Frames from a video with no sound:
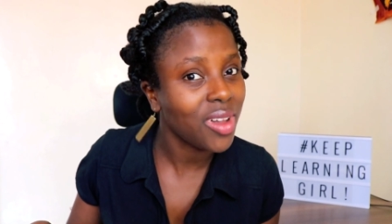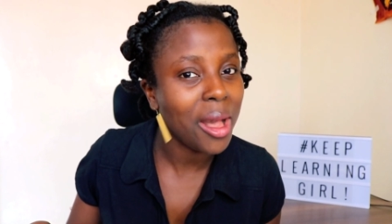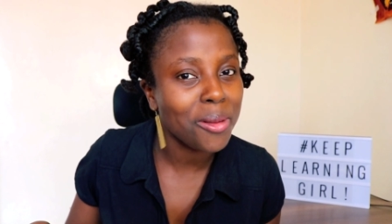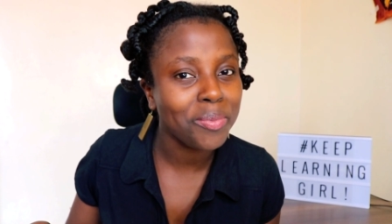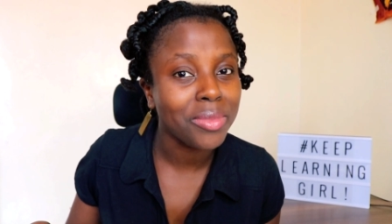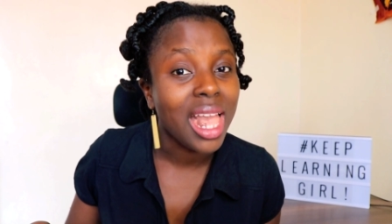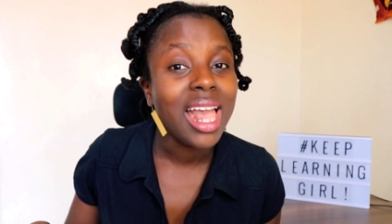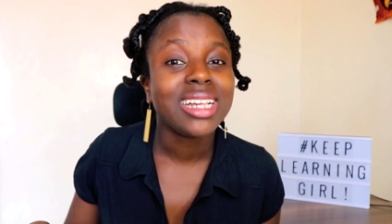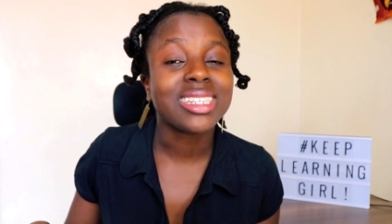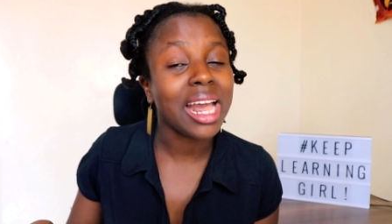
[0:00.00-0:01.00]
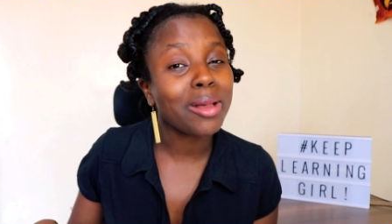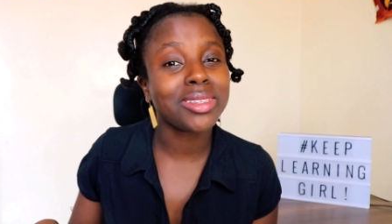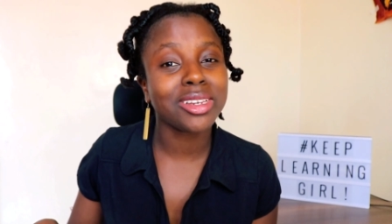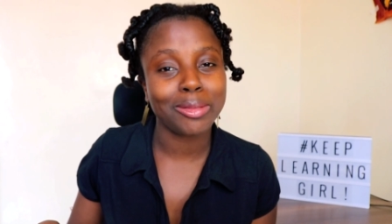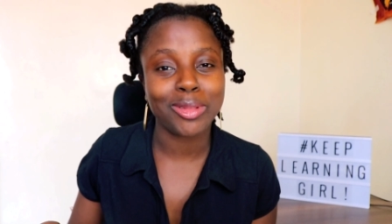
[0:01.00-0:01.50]
fam,
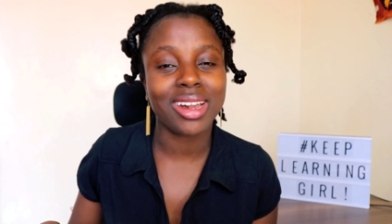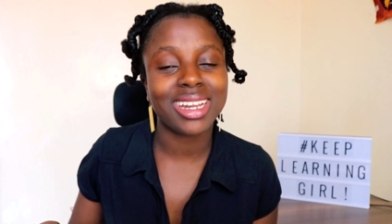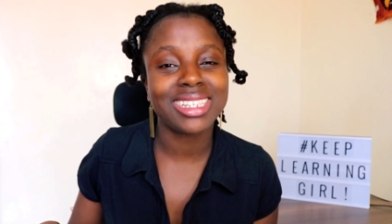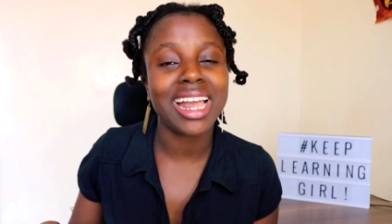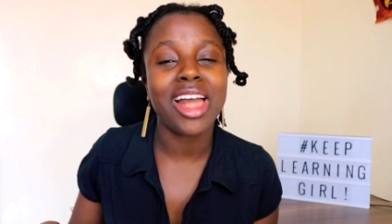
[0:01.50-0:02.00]
scams in cryptocurrency